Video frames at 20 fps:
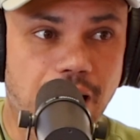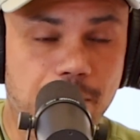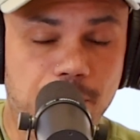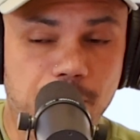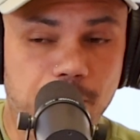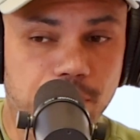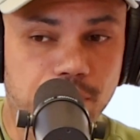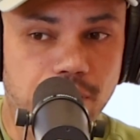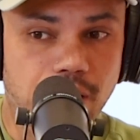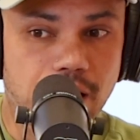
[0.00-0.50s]
I
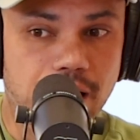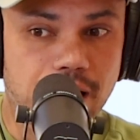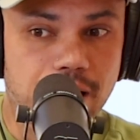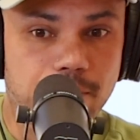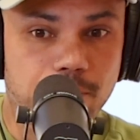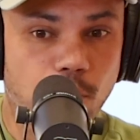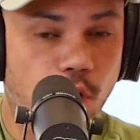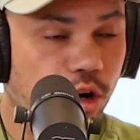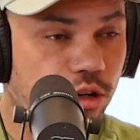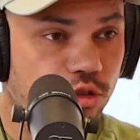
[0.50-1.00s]
remember
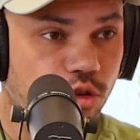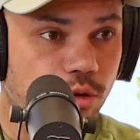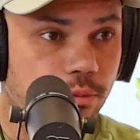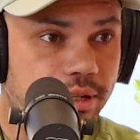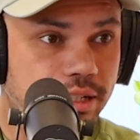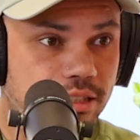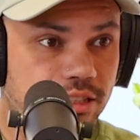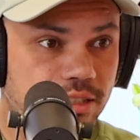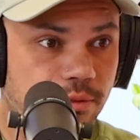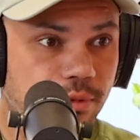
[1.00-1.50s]
Mark
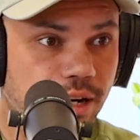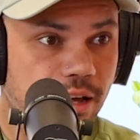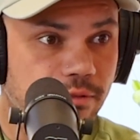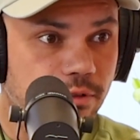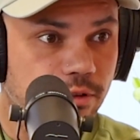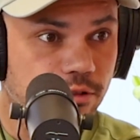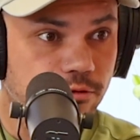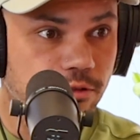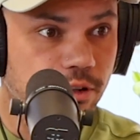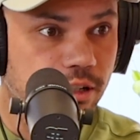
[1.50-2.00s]
Norman is someone I have
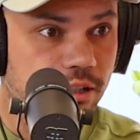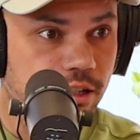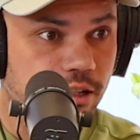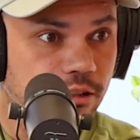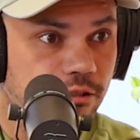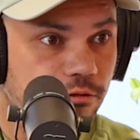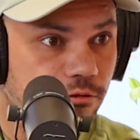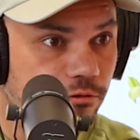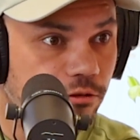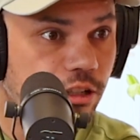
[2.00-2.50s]
a really,
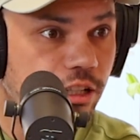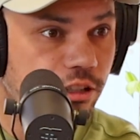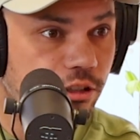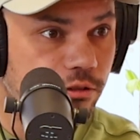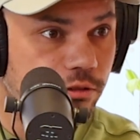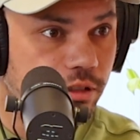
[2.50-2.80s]
really good